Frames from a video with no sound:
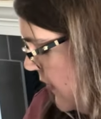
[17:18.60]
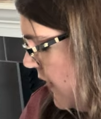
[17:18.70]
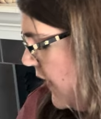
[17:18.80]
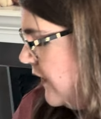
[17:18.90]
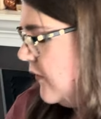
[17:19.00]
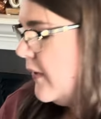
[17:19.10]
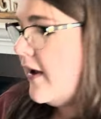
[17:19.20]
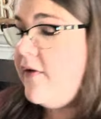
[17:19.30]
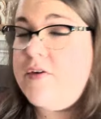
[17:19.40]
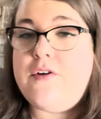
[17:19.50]
And then we
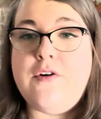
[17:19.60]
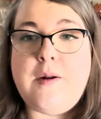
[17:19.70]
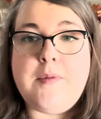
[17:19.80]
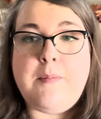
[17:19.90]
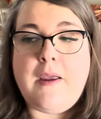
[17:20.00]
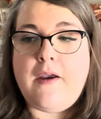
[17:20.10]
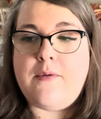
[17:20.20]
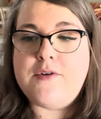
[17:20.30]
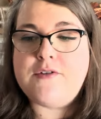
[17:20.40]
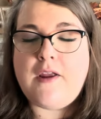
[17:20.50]
have Turn Up the Pink,
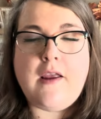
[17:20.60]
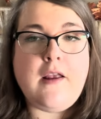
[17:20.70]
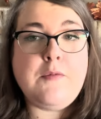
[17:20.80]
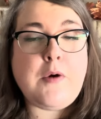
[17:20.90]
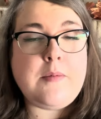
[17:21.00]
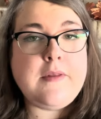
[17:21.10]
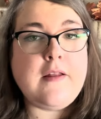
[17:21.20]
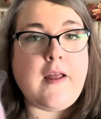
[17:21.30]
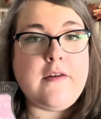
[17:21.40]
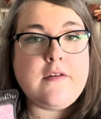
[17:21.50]
which is probably the
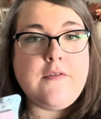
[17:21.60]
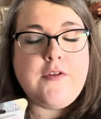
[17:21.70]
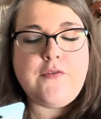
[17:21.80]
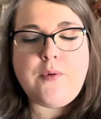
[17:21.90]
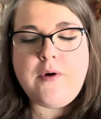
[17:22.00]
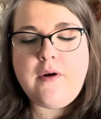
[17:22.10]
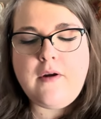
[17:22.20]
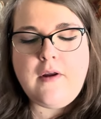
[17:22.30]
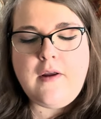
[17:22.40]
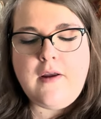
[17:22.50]
lightest of the four.
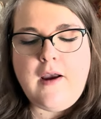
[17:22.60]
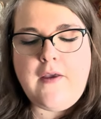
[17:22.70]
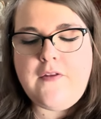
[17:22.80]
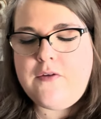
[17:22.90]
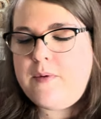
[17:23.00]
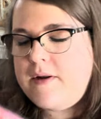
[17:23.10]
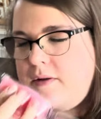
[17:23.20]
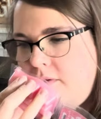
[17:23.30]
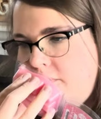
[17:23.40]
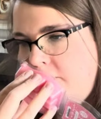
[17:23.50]
And this one
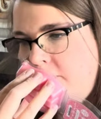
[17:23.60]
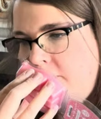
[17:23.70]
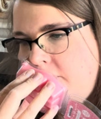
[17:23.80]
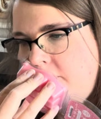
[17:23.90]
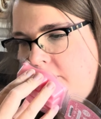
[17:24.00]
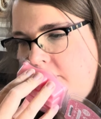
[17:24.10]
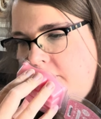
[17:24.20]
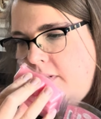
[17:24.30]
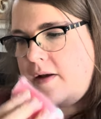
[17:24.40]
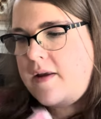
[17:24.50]
is,
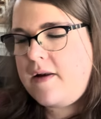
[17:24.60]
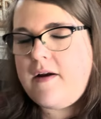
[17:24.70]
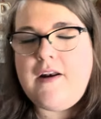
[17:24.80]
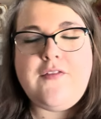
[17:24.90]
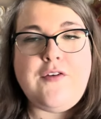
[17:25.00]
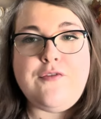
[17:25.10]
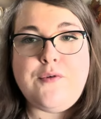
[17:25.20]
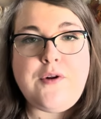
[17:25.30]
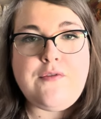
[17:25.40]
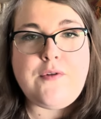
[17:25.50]
again, kind of a
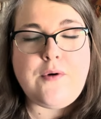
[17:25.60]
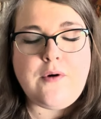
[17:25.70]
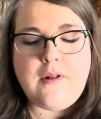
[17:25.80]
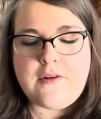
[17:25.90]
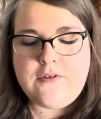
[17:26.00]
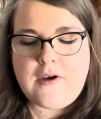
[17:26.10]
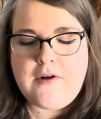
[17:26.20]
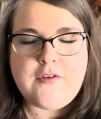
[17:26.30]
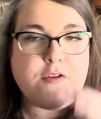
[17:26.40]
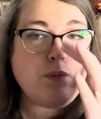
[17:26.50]
fruity floral and just kind
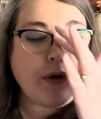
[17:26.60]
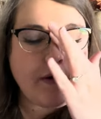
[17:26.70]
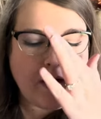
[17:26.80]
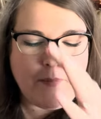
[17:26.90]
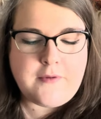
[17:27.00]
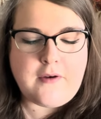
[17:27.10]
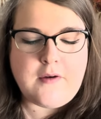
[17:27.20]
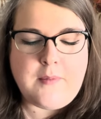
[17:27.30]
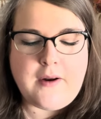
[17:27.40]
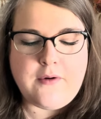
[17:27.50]
of a springtime scent
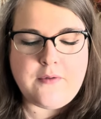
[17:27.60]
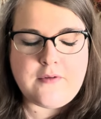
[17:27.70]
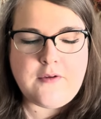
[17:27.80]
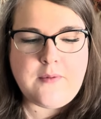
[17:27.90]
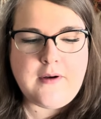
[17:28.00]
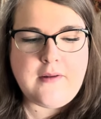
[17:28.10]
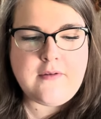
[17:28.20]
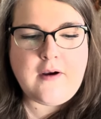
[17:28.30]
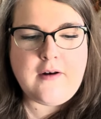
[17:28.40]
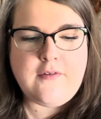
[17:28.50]
to my nose. This one is
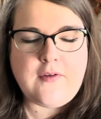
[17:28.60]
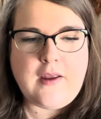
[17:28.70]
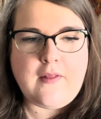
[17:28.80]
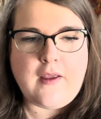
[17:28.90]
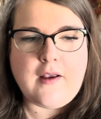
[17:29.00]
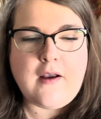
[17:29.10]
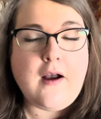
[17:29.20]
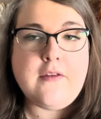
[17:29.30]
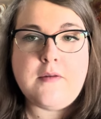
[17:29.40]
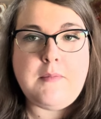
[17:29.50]
kind of a like
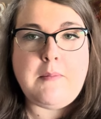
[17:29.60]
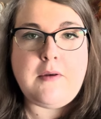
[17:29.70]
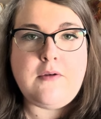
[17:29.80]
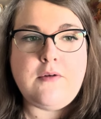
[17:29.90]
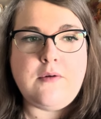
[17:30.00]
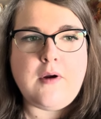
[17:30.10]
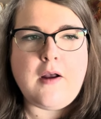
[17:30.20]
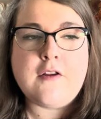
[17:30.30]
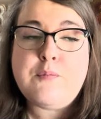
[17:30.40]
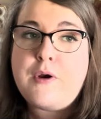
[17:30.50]
cousin maybe to,
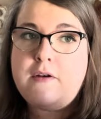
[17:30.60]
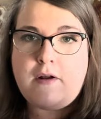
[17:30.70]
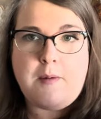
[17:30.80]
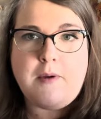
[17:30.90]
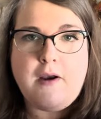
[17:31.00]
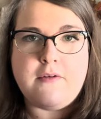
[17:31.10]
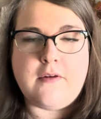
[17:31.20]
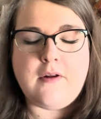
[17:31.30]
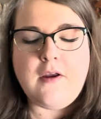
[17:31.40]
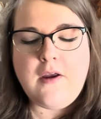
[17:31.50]
a springtime
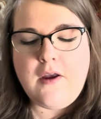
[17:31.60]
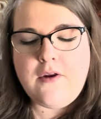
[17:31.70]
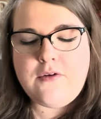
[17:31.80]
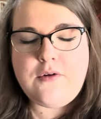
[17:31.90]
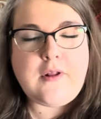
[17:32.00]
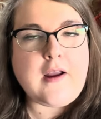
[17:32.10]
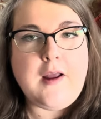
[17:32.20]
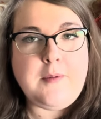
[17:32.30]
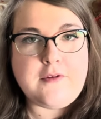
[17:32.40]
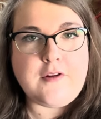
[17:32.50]
cousin to like
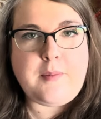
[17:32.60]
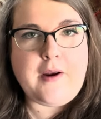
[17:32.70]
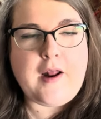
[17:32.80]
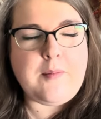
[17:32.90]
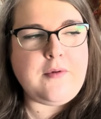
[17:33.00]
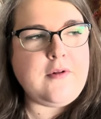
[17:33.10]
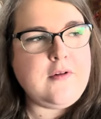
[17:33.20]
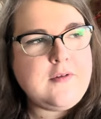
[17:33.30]
hibiscus pineapple.